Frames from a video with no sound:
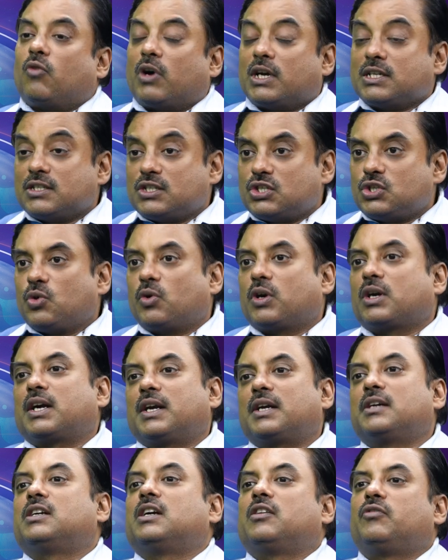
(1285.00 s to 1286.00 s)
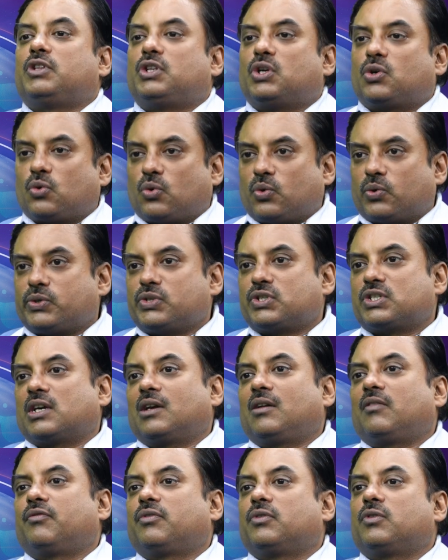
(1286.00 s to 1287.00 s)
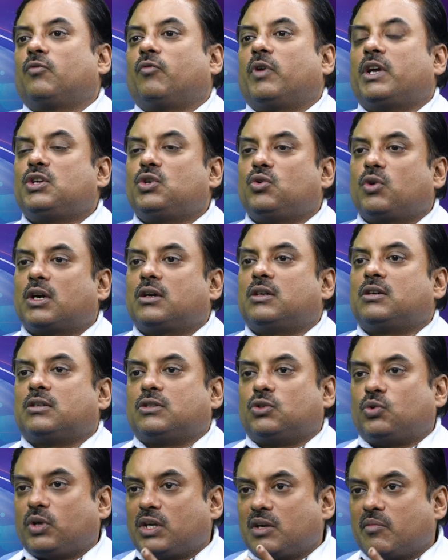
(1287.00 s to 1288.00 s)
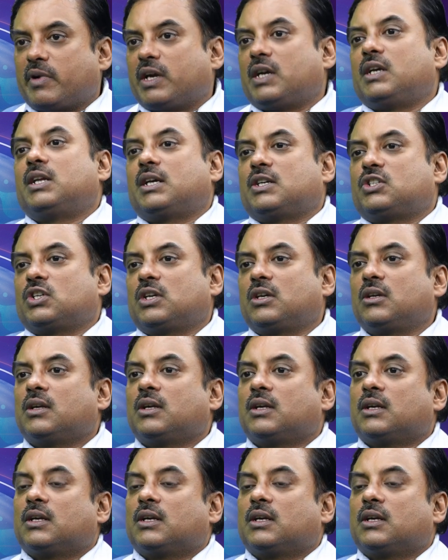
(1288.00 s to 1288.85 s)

Once you are connected with your own self, when you are doing meditation,